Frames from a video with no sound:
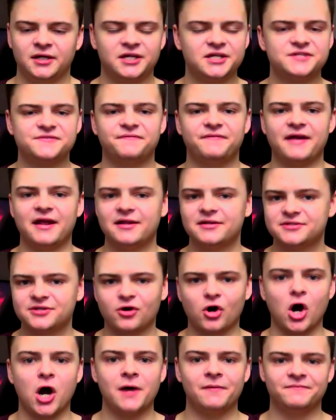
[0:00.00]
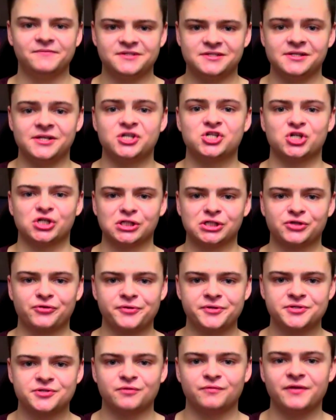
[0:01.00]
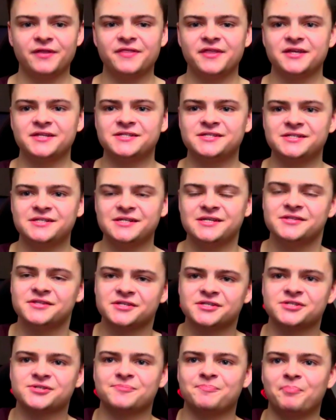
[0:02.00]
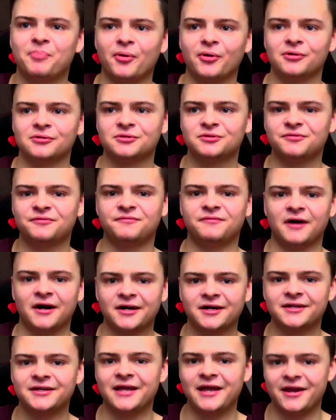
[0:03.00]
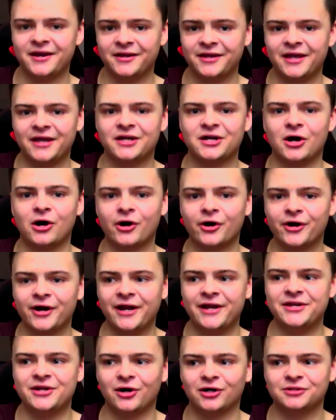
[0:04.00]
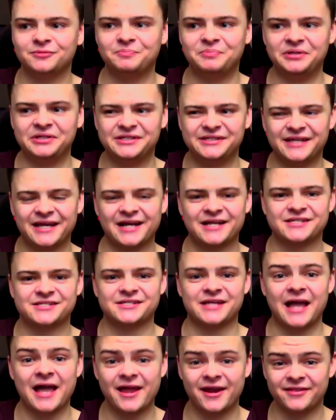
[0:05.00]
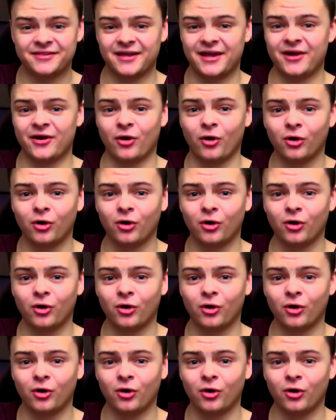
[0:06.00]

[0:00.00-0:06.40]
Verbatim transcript: His fans are obviously children, so when they see the spoiled fuck getting a car and not being excited at